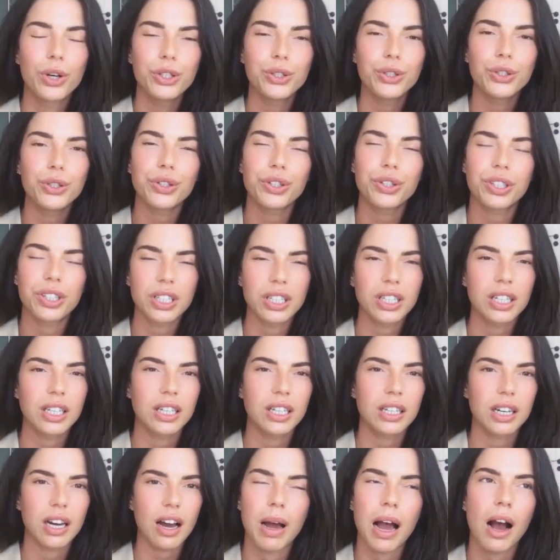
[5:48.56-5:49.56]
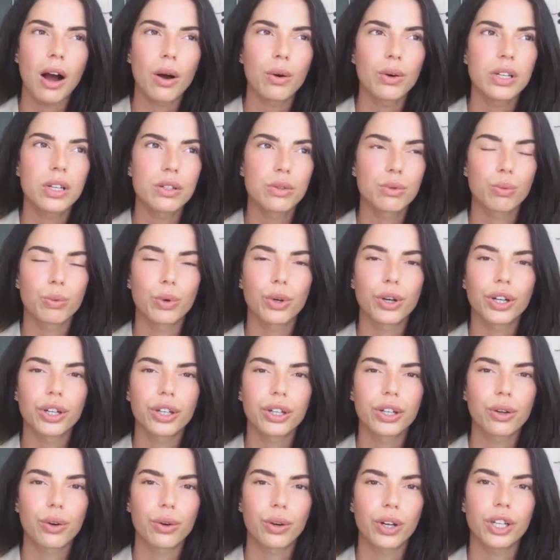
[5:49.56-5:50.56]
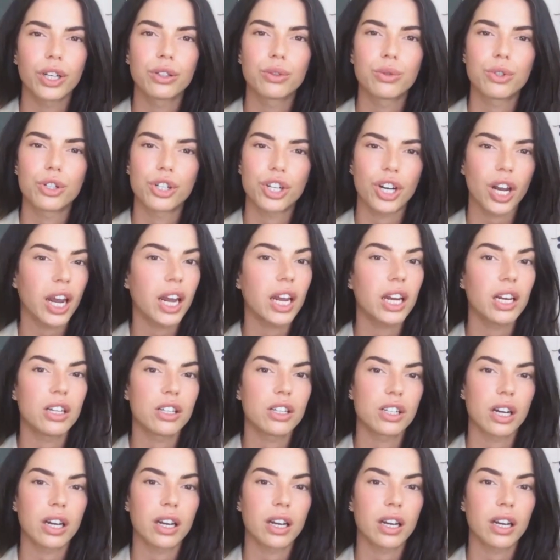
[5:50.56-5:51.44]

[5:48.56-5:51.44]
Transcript: do you think? How is work going to change?